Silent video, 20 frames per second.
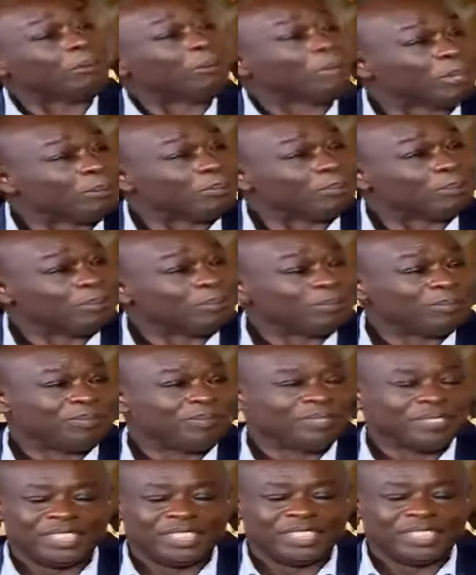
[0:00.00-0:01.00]
I know him.
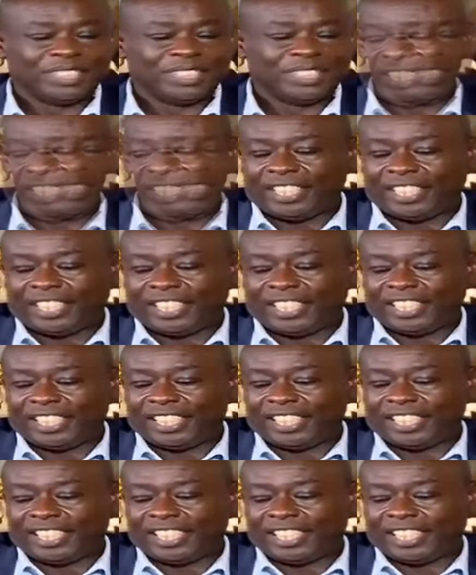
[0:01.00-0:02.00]

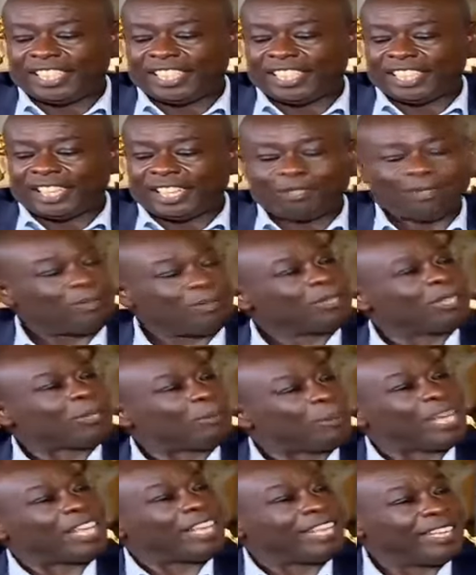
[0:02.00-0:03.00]
And along
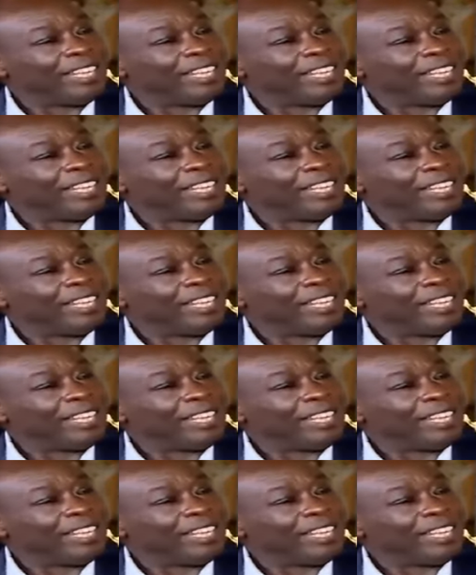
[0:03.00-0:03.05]
the way.